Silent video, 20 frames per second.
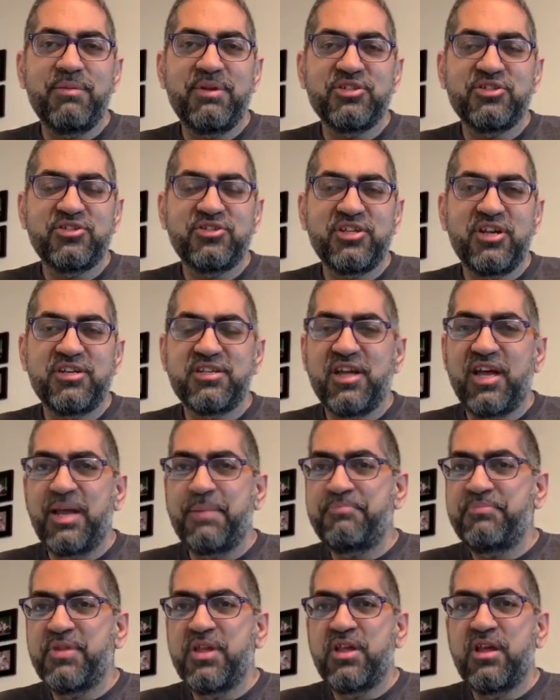a.m. Eastern Standard
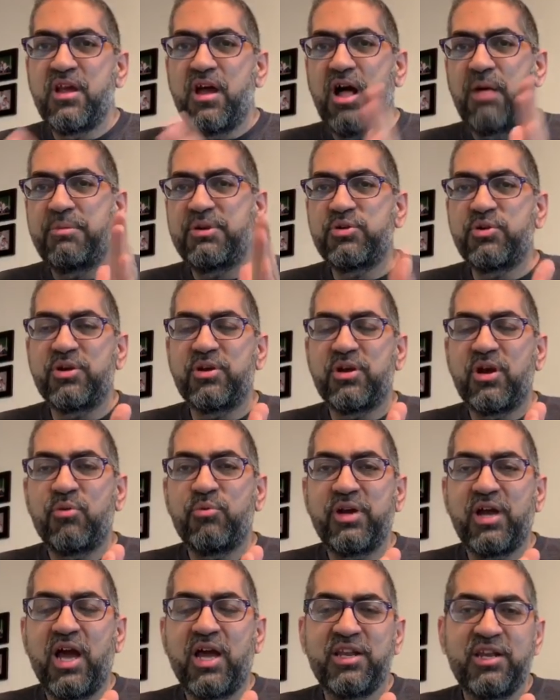Time. I'll be doing
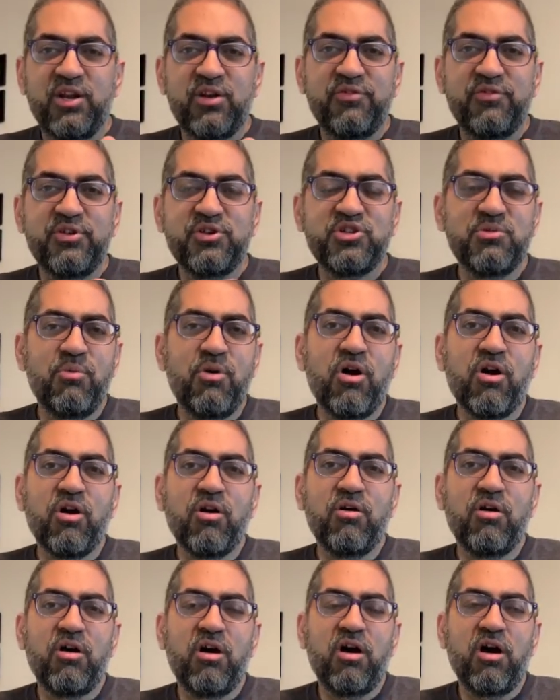an interview
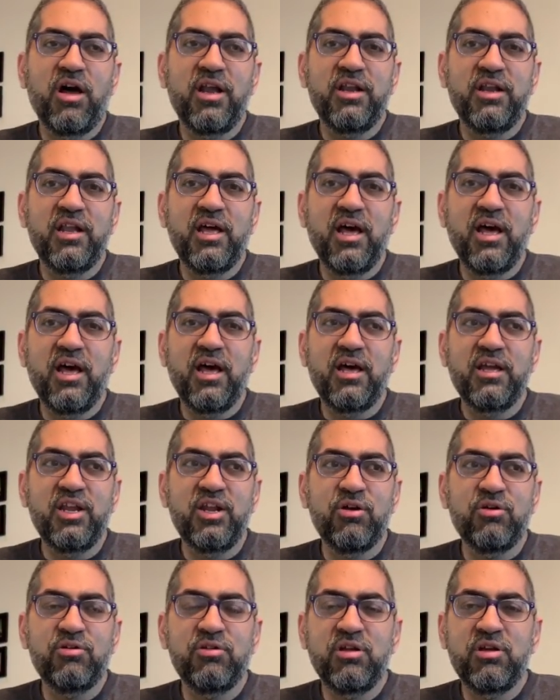tomorrow on
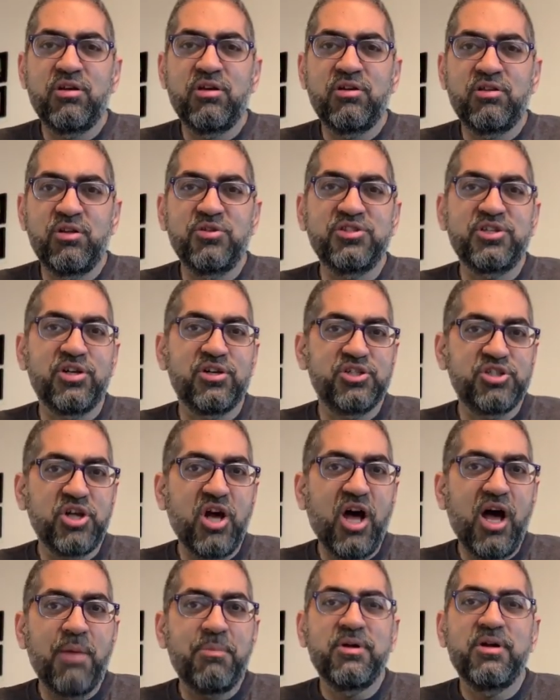losing your
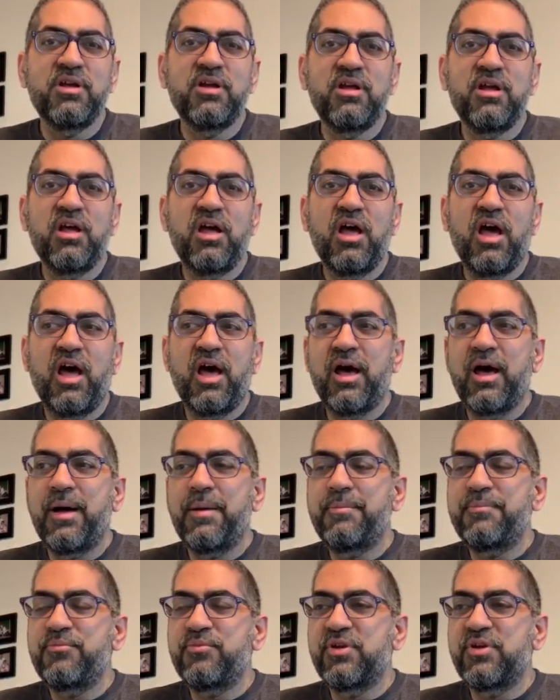job
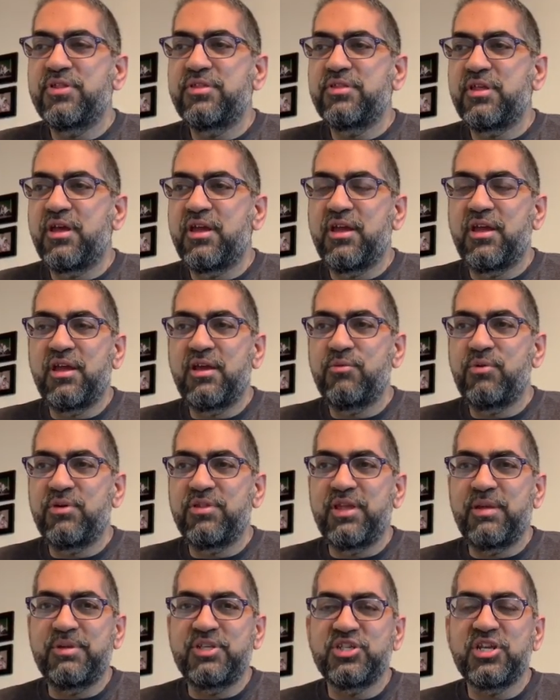
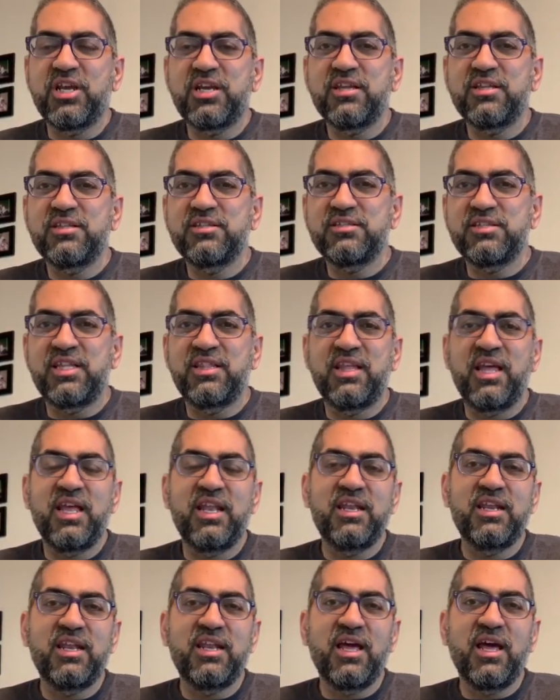with Amy Jenkins, and
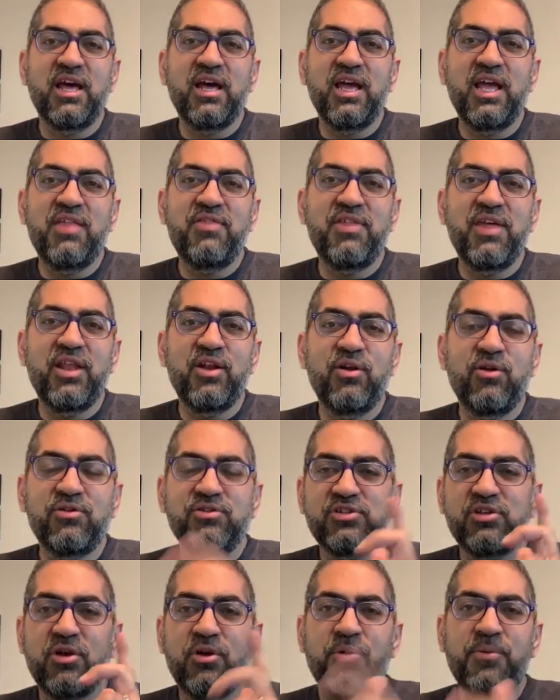then
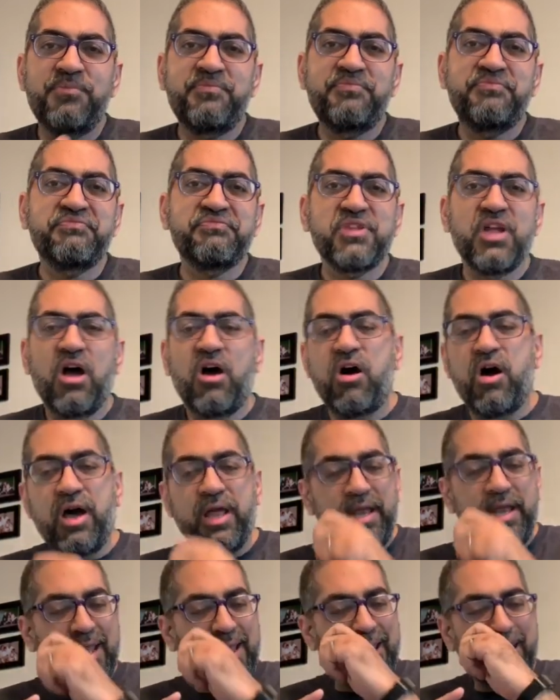also
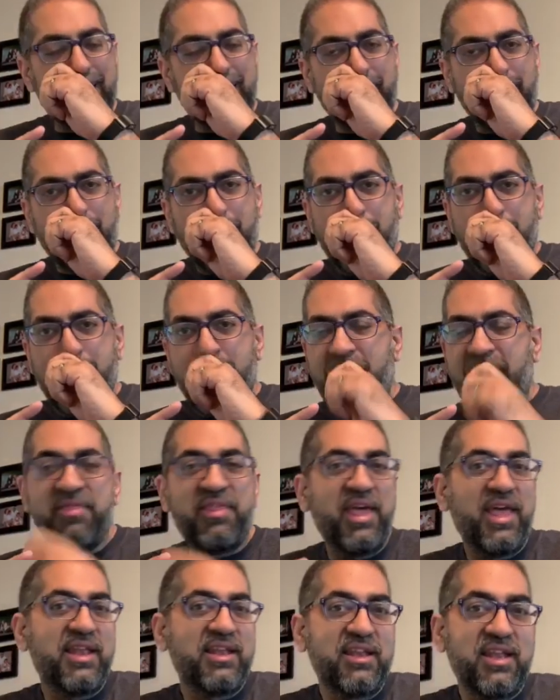on
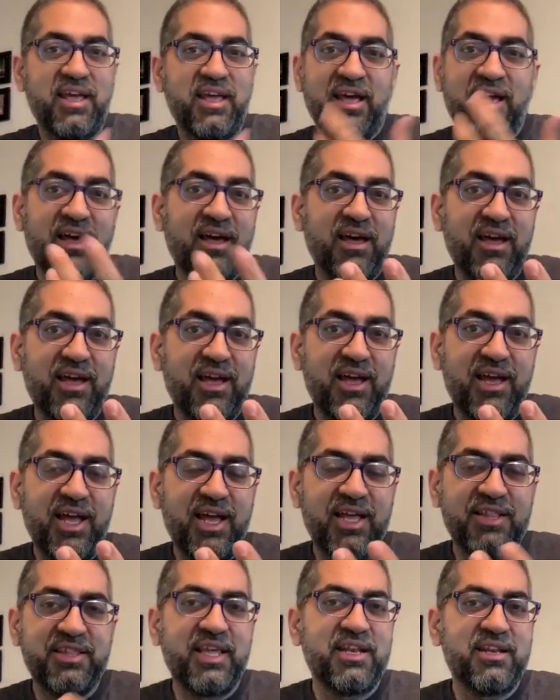and
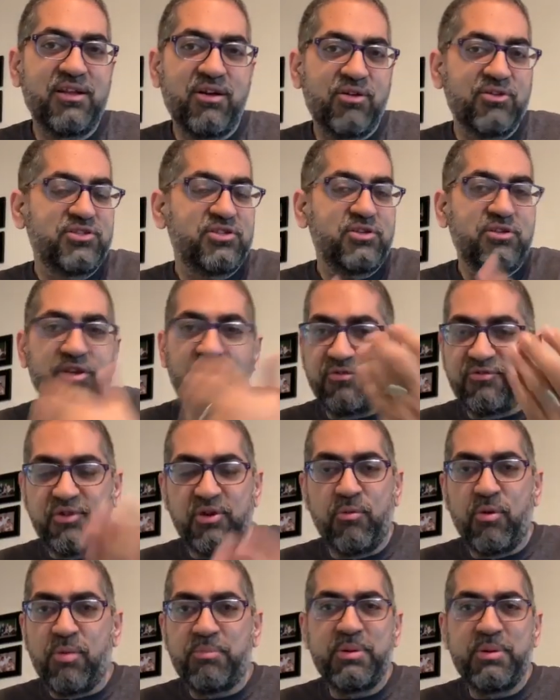then also if
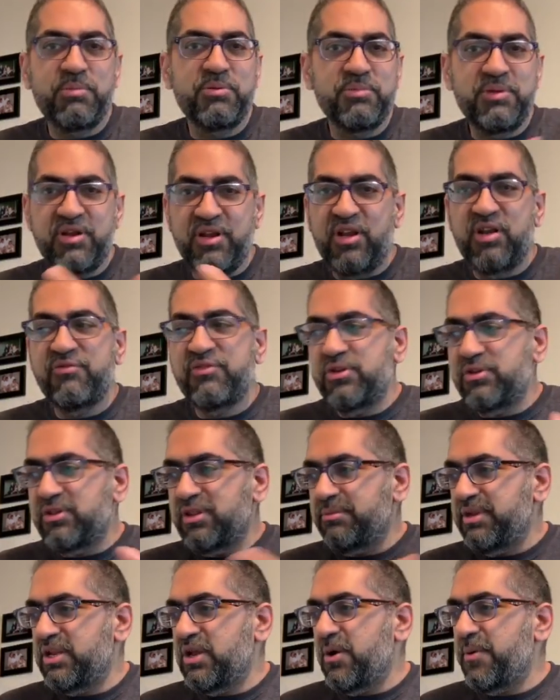you want people to be in an interview,
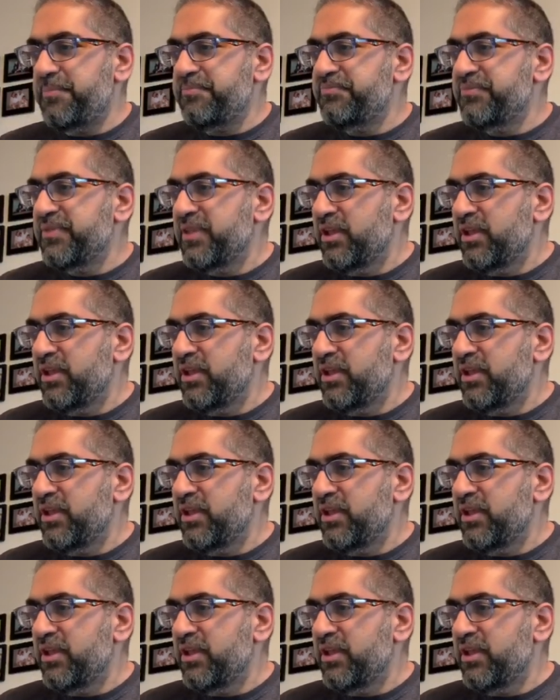let me know.